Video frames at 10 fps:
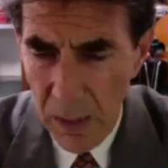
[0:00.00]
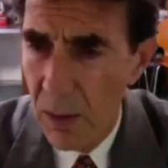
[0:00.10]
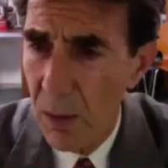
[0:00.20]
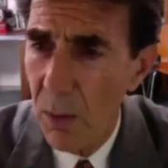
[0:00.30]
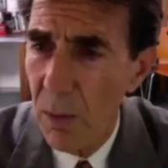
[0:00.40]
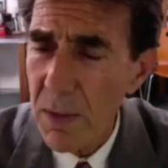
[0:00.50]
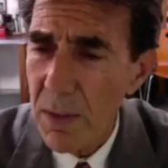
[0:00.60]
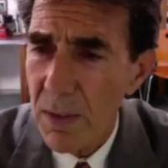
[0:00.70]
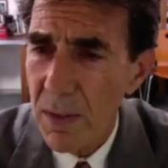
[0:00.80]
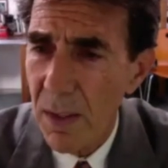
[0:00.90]
who
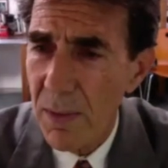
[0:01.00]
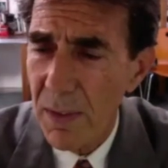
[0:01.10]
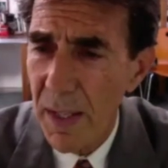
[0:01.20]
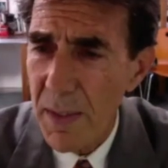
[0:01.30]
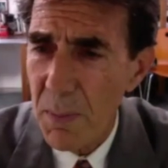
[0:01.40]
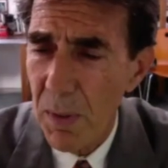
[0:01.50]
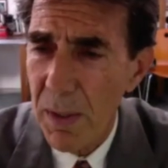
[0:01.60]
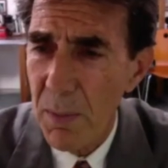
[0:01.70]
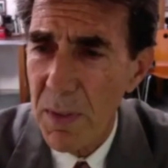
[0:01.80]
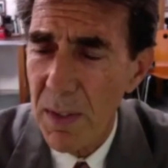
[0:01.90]
else of uh, the last party
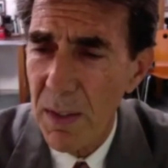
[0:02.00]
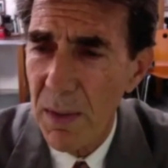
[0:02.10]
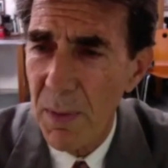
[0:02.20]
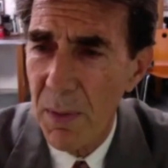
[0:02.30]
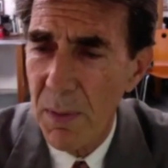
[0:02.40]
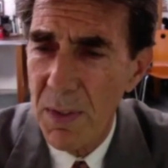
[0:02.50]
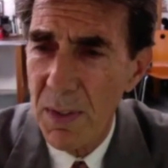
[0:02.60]
was there? Of the I don't know.